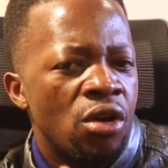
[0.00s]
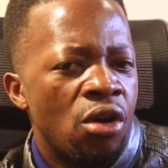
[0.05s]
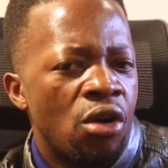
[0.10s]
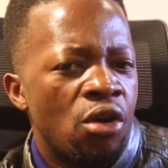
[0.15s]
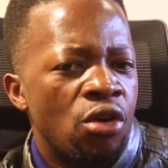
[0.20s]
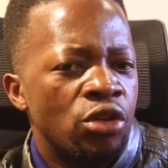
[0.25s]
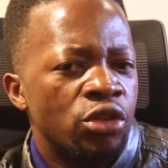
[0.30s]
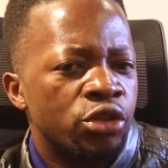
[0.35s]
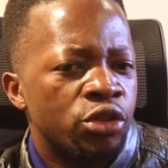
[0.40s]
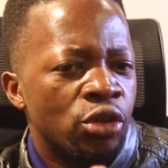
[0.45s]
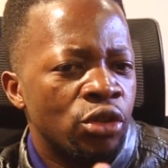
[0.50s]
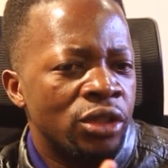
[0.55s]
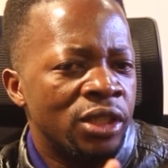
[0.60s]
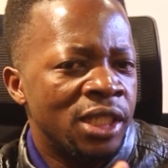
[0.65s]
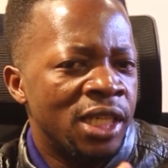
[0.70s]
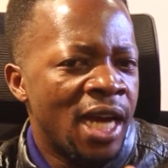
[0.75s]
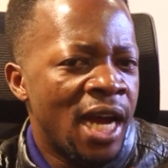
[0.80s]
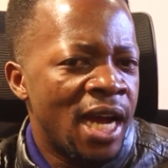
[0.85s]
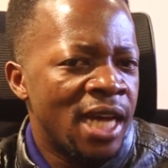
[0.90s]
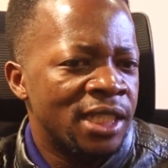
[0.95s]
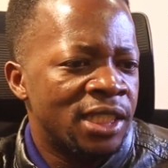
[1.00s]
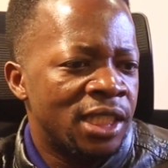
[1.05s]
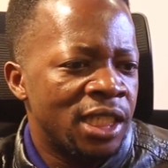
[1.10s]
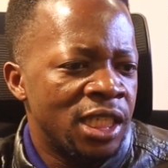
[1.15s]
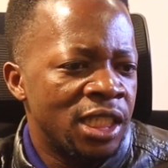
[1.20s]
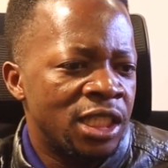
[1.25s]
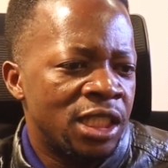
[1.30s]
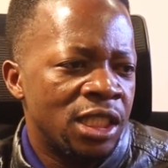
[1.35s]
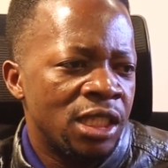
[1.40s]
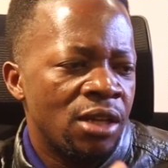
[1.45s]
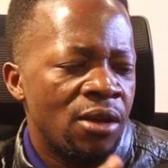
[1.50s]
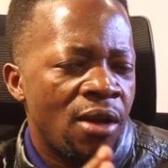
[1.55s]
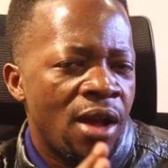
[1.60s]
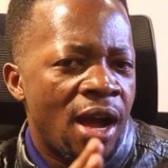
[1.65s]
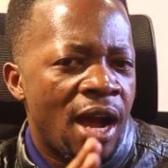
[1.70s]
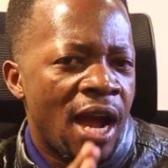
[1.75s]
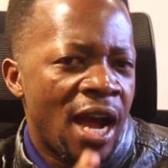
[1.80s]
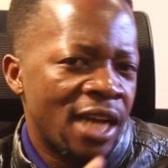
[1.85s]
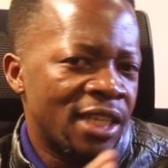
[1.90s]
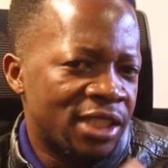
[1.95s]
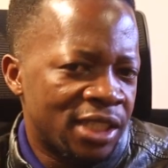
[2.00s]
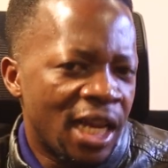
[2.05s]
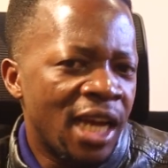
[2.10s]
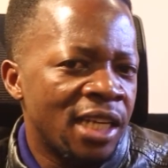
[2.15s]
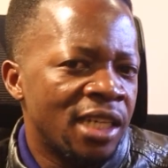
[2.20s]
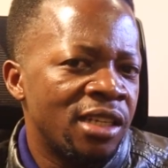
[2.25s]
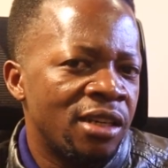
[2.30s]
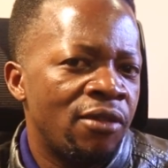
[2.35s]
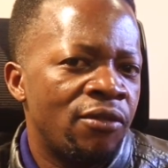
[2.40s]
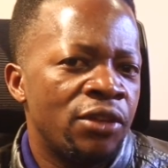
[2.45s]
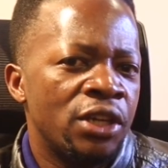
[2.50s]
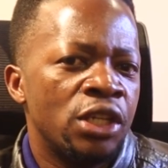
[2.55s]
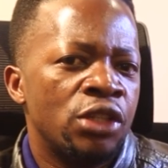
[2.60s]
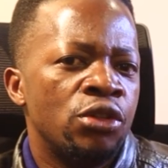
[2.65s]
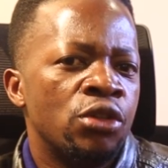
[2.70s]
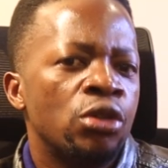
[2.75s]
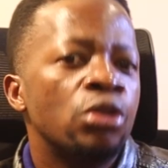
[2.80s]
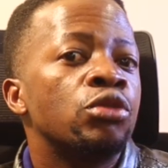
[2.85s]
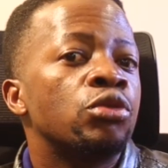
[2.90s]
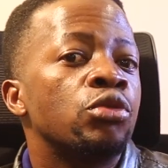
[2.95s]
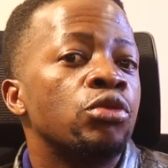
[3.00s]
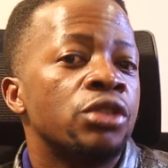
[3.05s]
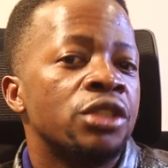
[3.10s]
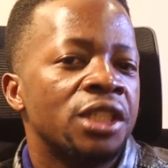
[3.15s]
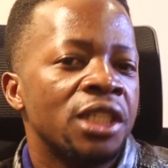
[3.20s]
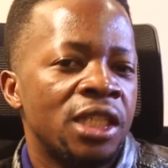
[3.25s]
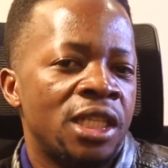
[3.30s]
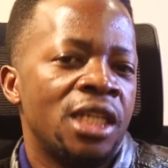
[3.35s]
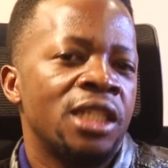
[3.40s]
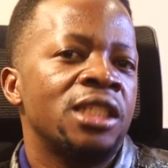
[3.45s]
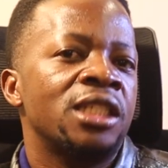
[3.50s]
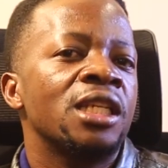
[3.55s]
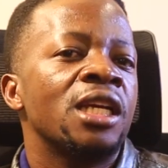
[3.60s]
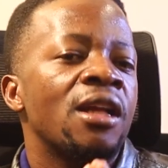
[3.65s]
also does it as an individual, to see that